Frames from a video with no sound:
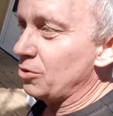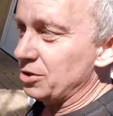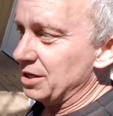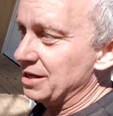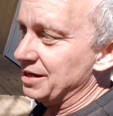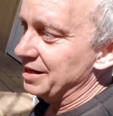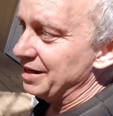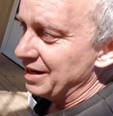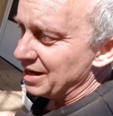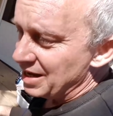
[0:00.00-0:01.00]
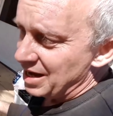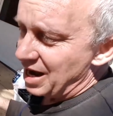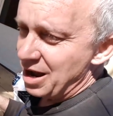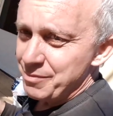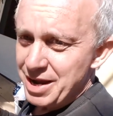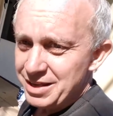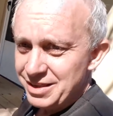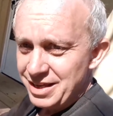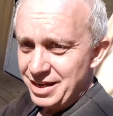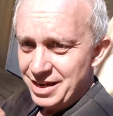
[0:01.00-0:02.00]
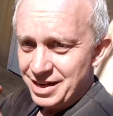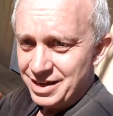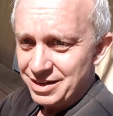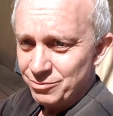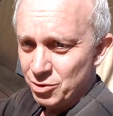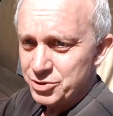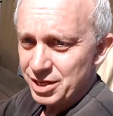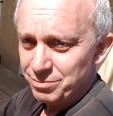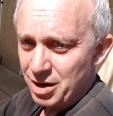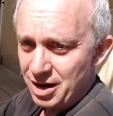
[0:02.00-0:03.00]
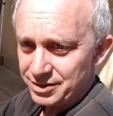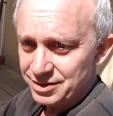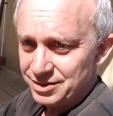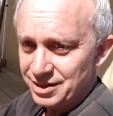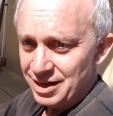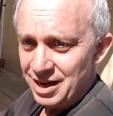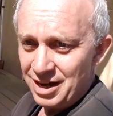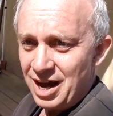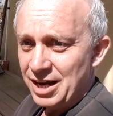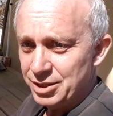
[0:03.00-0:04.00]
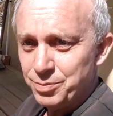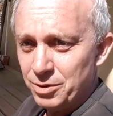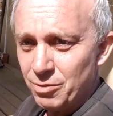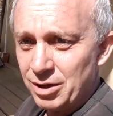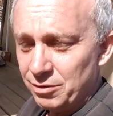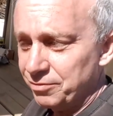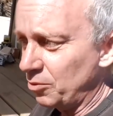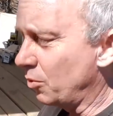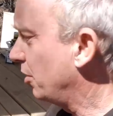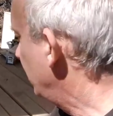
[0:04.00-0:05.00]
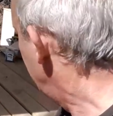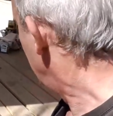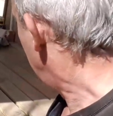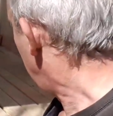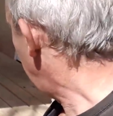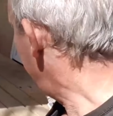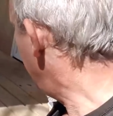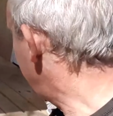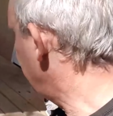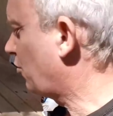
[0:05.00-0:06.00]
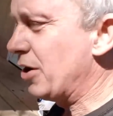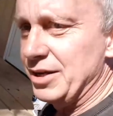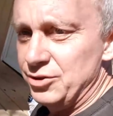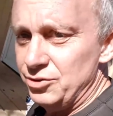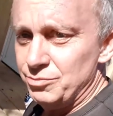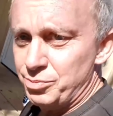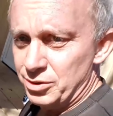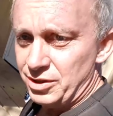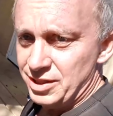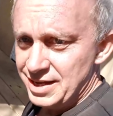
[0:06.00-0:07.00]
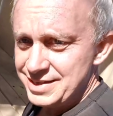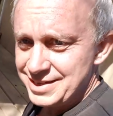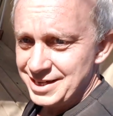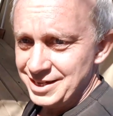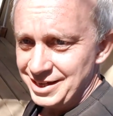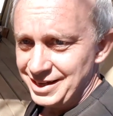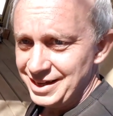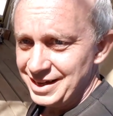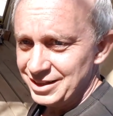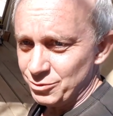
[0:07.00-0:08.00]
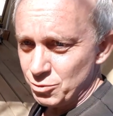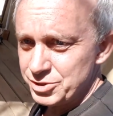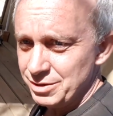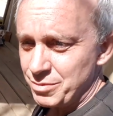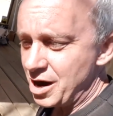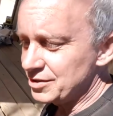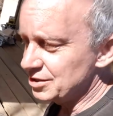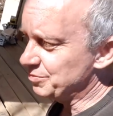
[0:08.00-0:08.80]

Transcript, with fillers: one, I made the roosting boxes. I just put a regular floor in it. I may go ahead and put this in the roosting boxes